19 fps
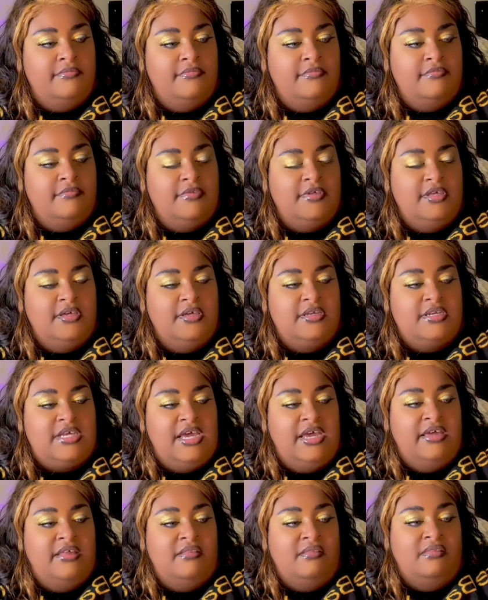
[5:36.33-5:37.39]
And
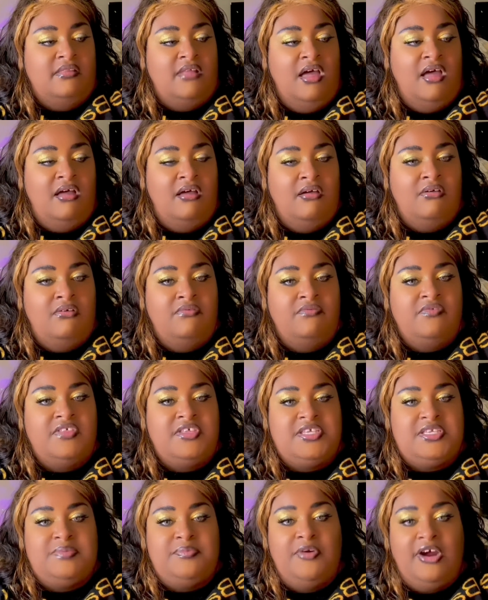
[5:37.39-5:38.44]
I love
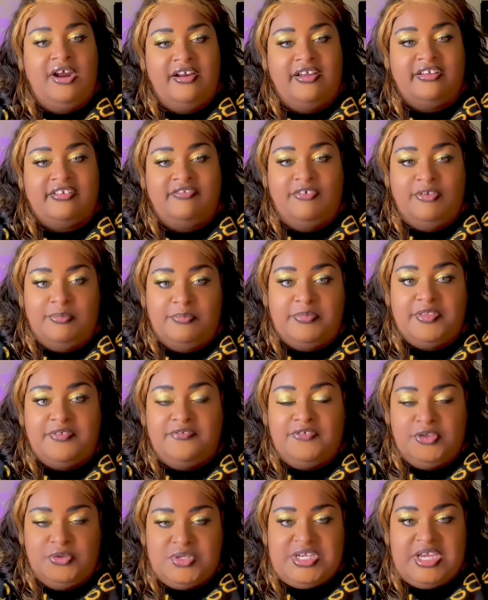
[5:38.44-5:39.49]
this product from the
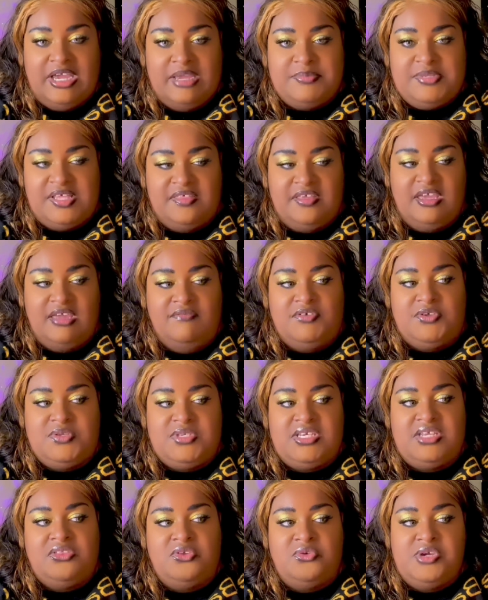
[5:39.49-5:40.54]
few times. I think I've
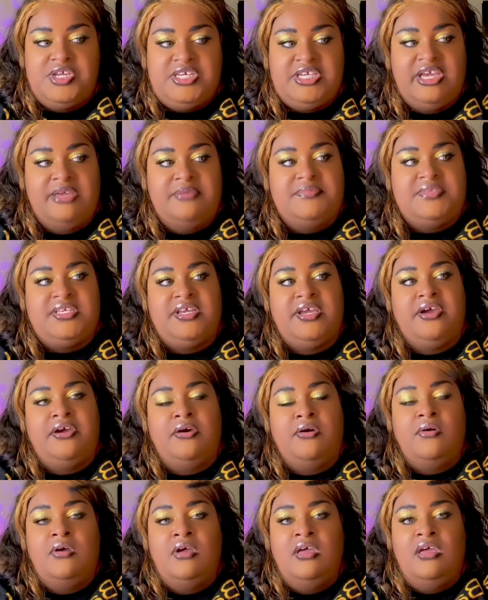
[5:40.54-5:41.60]
used it 3 times
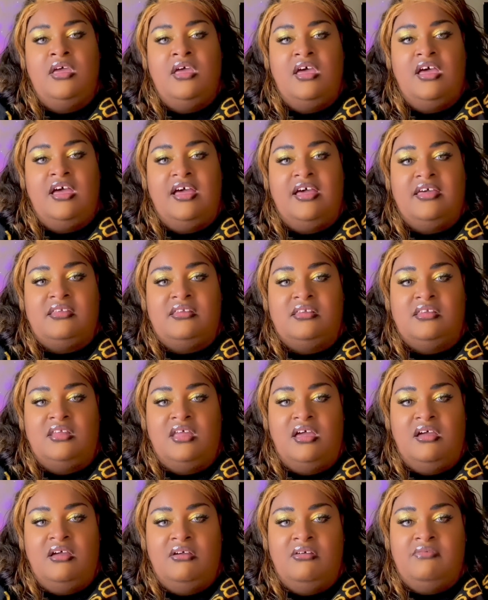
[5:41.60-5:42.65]
now. I
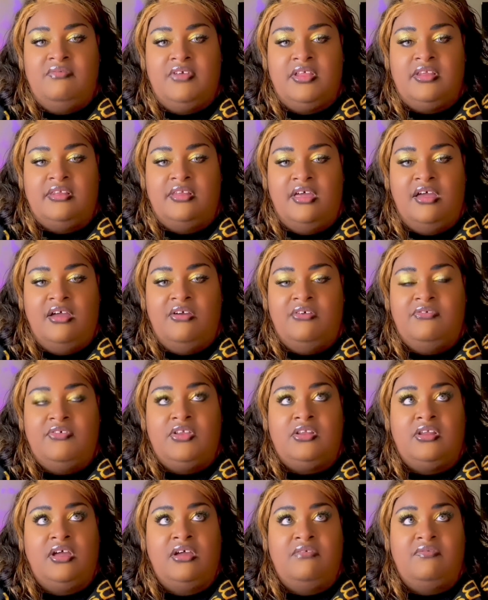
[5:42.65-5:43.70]
love, love,
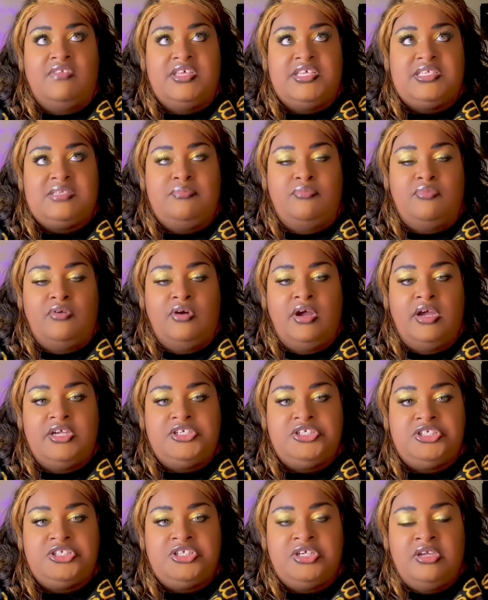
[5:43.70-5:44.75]
love this
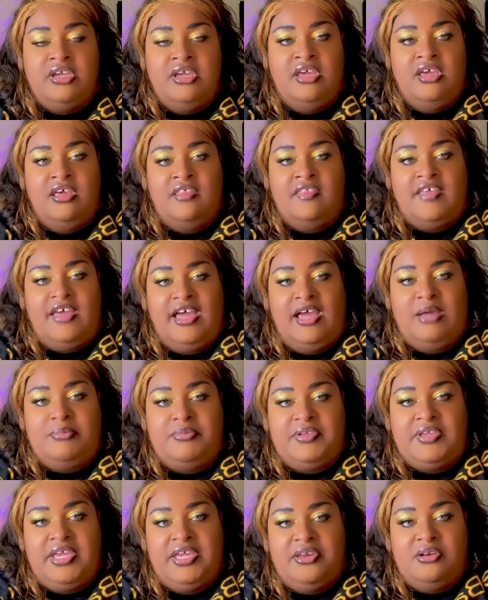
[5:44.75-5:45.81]
brush, the
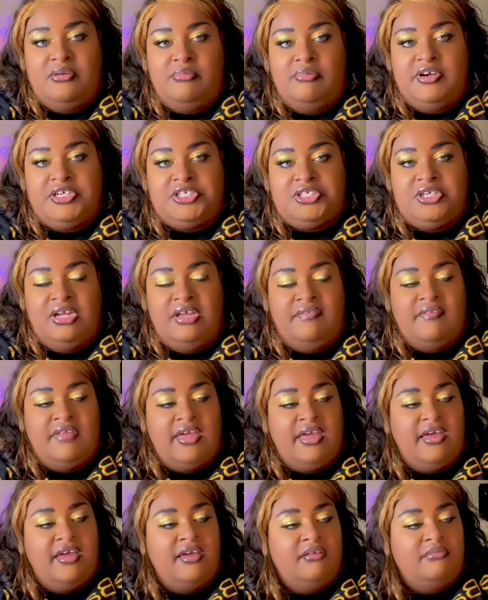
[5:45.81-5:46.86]
applicator brush on
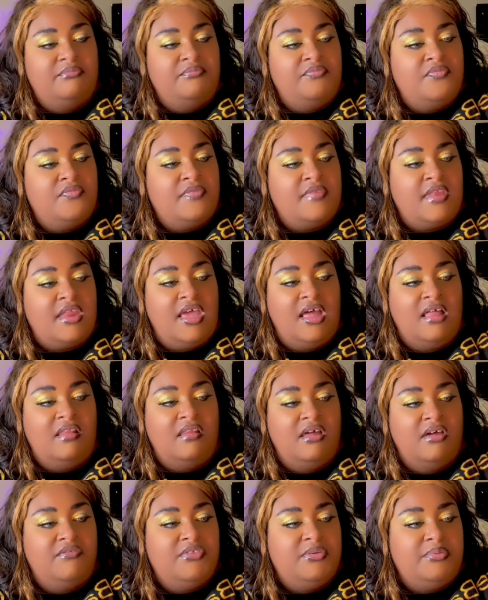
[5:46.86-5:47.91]
that. I
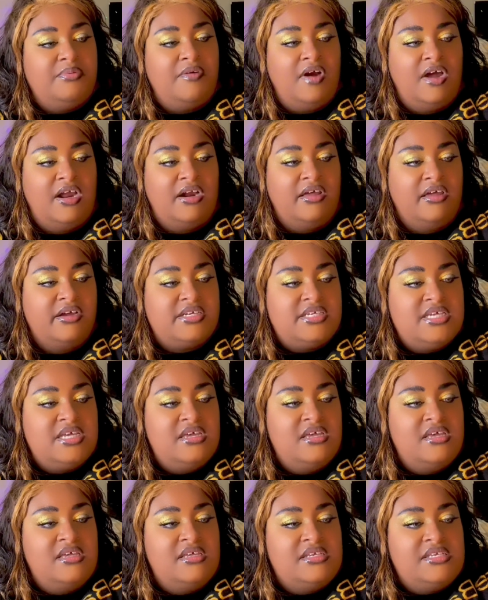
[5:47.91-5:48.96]
love the product.
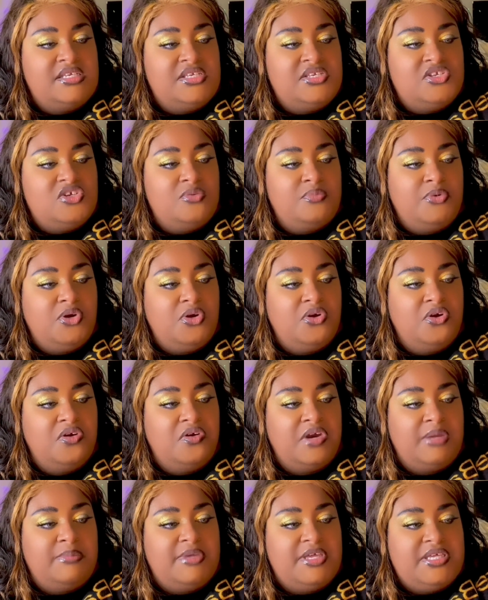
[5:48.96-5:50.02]
It's super
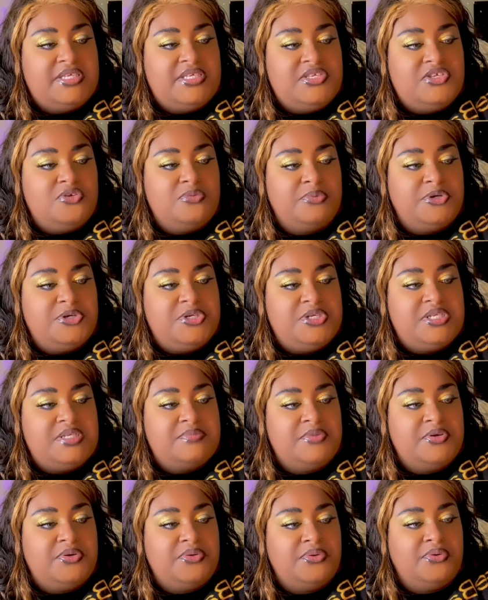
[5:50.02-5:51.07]
creamy, super
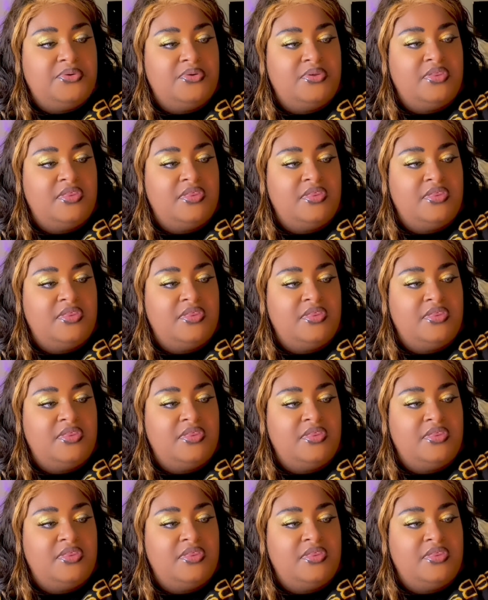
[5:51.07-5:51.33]
smooth.